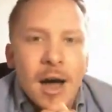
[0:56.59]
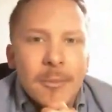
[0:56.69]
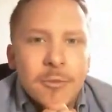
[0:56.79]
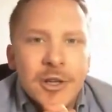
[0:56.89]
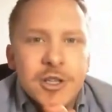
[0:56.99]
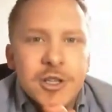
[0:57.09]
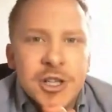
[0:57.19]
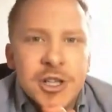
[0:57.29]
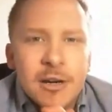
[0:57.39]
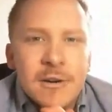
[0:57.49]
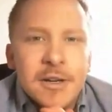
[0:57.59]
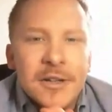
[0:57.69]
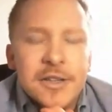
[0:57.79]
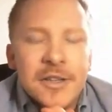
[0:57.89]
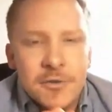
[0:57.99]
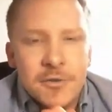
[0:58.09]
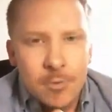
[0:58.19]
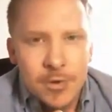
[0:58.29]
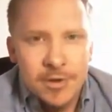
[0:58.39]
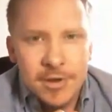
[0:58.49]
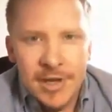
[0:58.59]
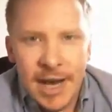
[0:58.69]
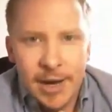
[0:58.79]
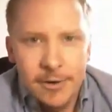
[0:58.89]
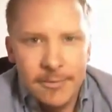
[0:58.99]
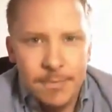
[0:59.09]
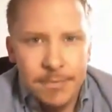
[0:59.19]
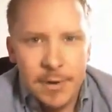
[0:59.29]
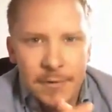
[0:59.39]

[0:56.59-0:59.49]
I'm going to share a screen with you now.